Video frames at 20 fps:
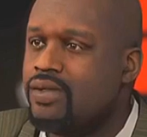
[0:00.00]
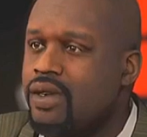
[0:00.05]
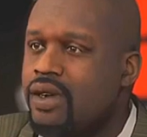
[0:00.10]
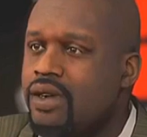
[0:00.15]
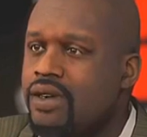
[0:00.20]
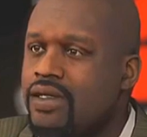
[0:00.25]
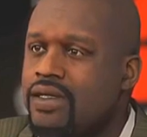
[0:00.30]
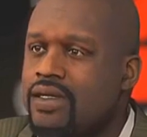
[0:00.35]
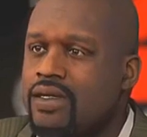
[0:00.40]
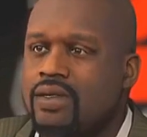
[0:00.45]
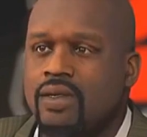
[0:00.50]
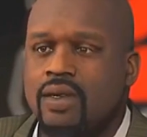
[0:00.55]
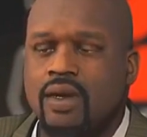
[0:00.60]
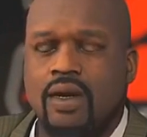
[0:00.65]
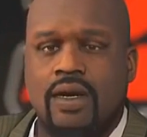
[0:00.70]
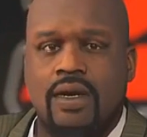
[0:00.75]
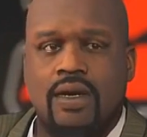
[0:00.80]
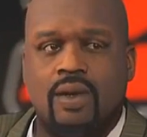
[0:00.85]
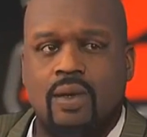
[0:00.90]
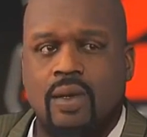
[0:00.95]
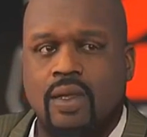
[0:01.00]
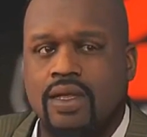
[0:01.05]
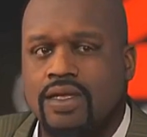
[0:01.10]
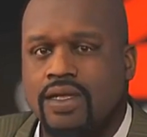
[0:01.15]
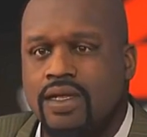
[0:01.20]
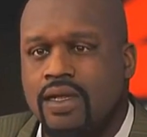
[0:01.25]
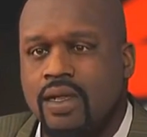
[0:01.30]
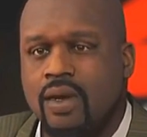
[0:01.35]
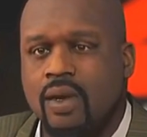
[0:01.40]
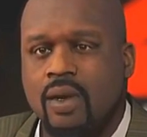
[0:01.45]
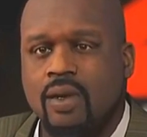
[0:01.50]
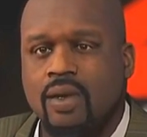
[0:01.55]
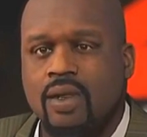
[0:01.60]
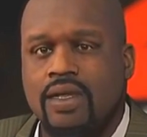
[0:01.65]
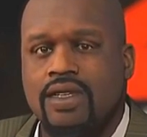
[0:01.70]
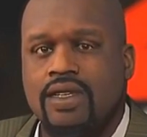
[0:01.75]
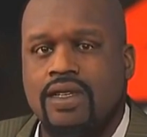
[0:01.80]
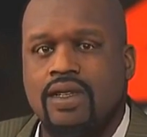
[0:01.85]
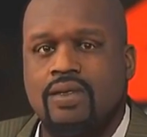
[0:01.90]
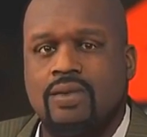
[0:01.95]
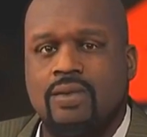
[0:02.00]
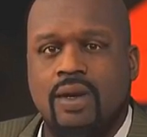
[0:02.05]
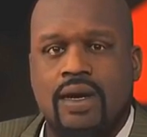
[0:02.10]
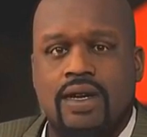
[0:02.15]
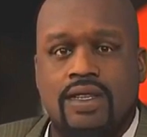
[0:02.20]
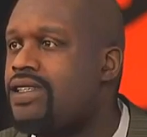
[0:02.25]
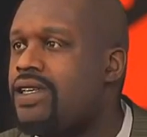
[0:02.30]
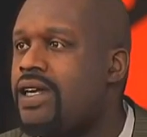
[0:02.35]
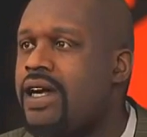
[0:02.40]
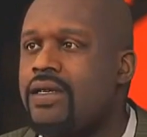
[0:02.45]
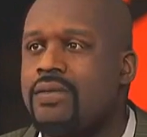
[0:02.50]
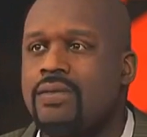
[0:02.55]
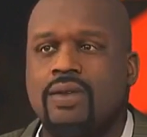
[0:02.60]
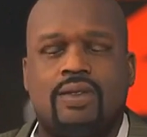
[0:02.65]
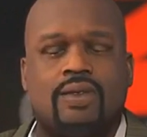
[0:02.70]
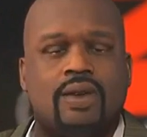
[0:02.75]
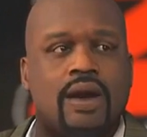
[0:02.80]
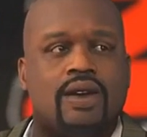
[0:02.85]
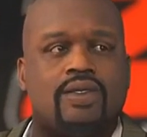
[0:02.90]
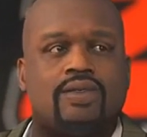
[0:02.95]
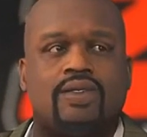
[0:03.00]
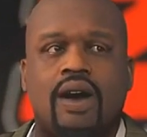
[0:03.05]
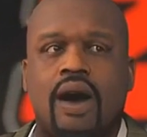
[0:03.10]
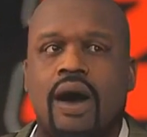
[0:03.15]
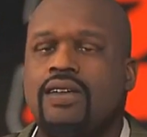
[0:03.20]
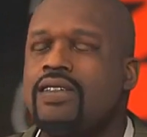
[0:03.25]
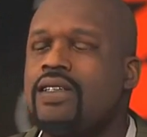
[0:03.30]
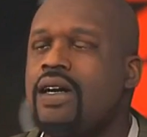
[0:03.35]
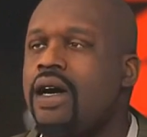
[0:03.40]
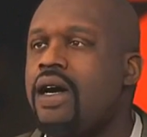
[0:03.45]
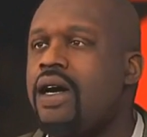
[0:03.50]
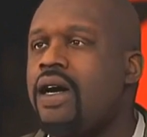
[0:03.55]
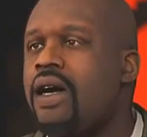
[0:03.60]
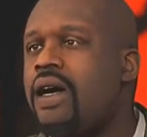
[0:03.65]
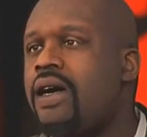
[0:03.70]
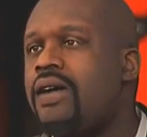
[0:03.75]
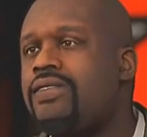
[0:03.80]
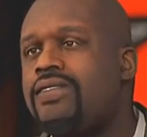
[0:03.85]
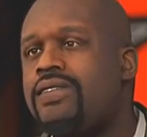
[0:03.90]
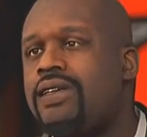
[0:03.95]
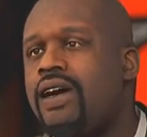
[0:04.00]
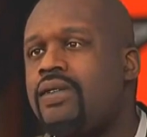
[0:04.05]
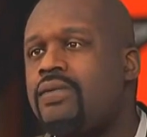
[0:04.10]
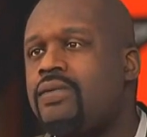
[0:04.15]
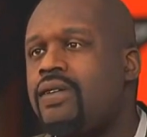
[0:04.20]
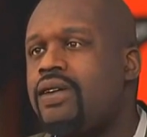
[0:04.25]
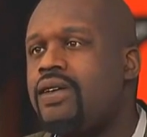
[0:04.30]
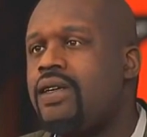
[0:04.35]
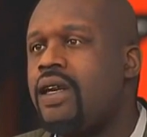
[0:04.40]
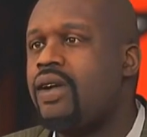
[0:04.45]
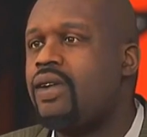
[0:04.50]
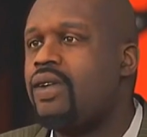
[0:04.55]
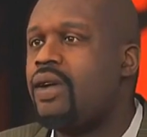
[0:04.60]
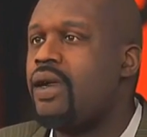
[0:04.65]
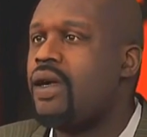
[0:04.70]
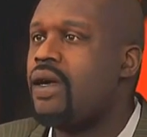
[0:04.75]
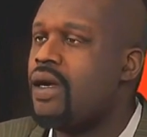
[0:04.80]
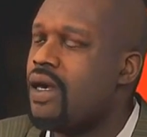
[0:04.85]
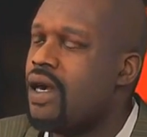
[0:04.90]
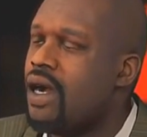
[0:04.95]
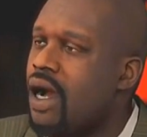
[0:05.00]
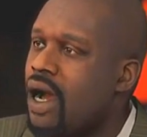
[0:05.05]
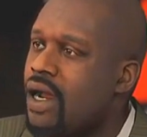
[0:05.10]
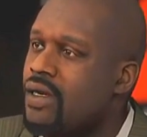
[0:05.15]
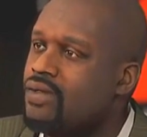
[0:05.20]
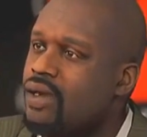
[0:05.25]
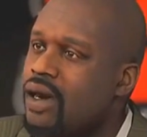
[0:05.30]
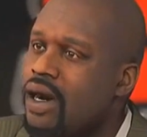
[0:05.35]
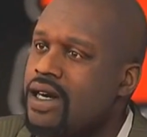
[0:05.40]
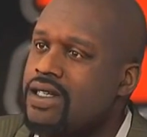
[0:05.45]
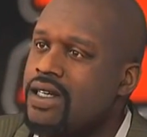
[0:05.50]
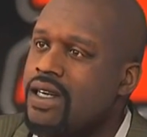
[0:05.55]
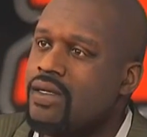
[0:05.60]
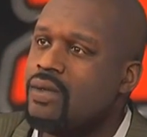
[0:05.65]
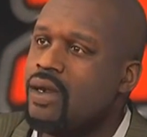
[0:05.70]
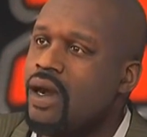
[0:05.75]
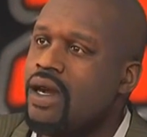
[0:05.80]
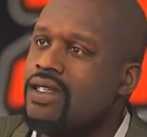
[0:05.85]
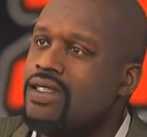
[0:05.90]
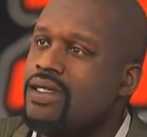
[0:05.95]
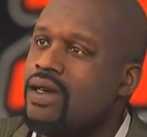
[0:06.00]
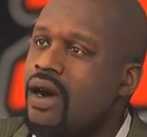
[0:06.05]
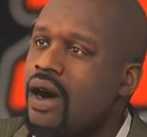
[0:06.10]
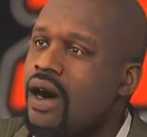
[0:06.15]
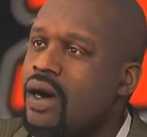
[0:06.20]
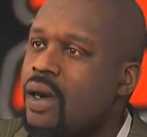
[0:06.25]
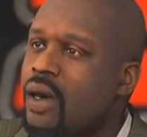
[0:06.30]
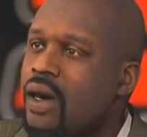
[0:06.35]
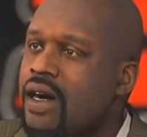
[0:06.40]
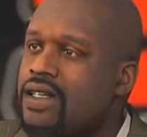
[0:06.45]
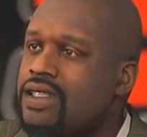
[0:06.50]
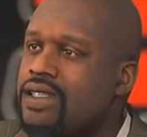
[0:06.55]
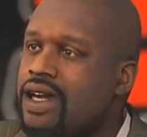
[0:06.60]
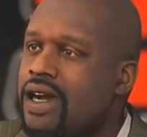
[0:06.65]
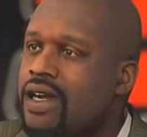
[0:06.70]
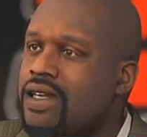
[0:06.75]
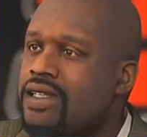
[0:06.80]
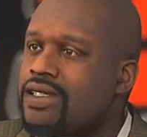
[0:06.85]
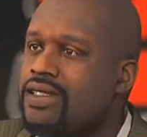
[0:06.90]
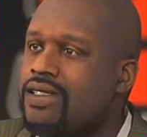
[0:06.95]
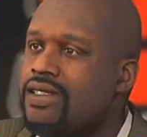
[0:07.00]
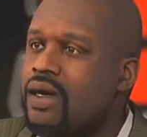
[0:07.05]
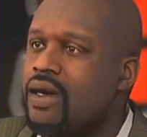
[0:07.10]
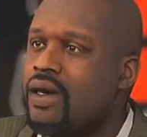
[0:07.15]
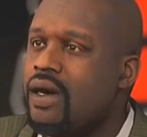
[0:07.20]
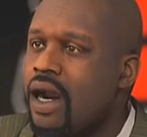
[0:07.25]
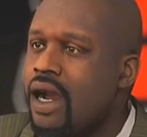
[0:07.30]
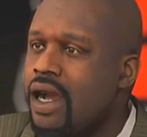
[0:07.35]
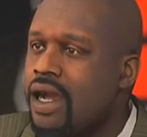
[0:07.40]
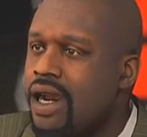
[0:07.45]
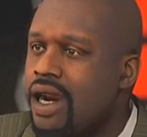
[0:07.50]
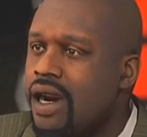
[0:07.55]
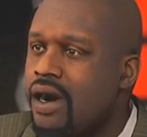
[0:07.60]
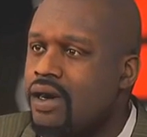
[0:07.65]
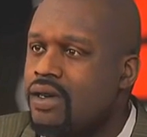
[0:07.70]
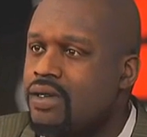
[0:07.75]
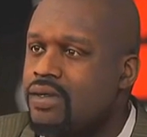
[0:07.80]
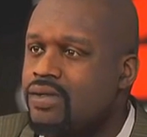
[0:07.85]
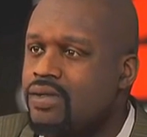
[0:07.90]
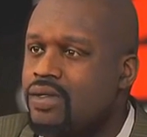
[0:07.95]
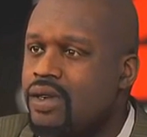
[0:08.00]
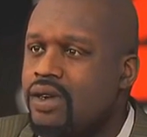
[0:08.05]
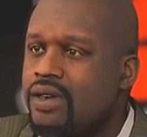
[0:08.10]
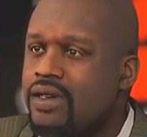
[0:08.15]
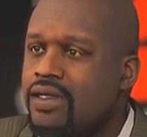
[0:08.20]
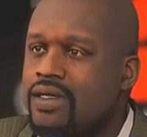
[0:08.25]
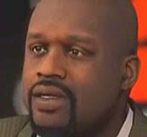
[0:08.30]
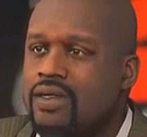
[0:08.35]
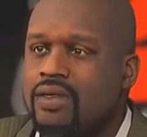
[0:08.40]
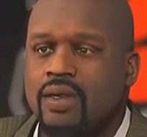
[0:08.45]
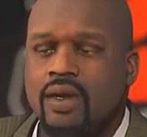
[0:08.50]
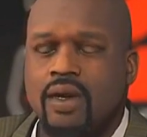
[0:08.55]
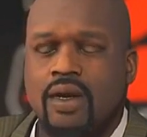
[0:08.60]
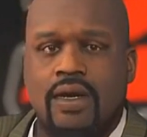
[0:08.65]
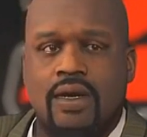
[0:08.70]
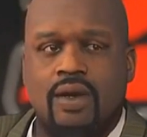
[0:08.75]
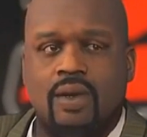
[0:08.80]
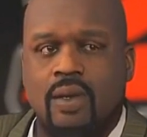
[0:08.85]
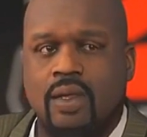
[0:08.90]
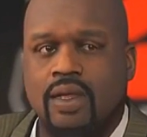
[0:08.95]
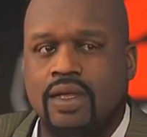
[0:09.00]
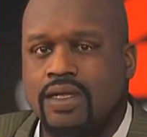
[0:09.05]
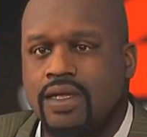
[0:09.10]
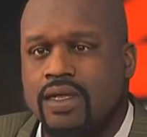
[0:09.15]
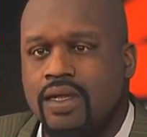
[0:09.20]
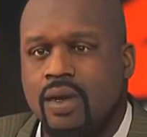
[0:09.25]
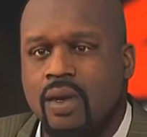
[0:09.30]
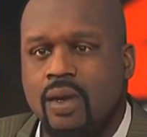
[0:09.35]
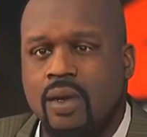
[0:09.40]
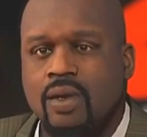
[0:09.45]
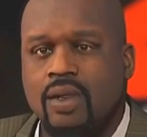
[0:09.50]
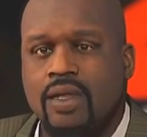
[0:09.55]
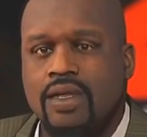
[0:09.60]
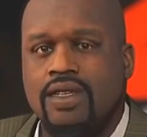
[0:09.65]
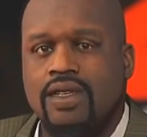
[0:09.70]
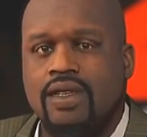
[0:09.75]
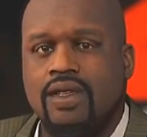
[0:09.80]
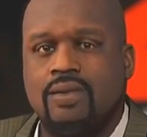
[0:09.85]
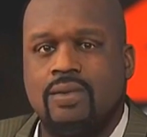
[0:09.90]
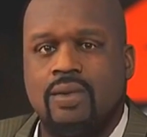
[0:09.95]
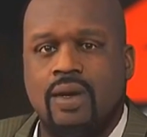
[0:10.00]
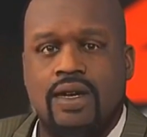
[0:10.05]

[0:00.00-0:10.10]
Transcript: so I guess 2K wants to re reunite, reignite the fire for why me and Kobe had the feud in the first place. Now the rumor is, if me and Kobe were to fight,